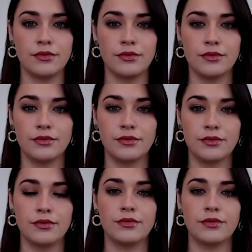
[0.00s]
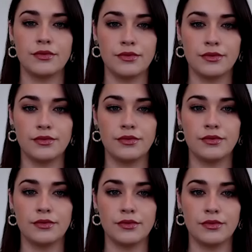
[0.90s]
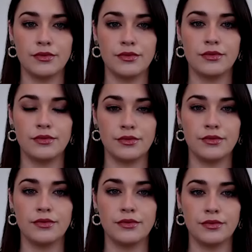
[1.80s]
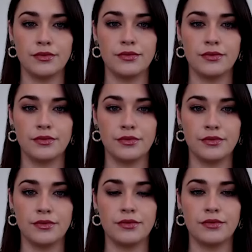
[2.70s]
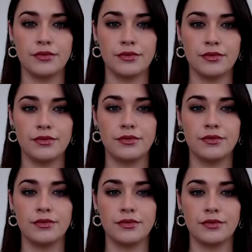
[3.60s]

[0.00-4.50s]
(not speaking)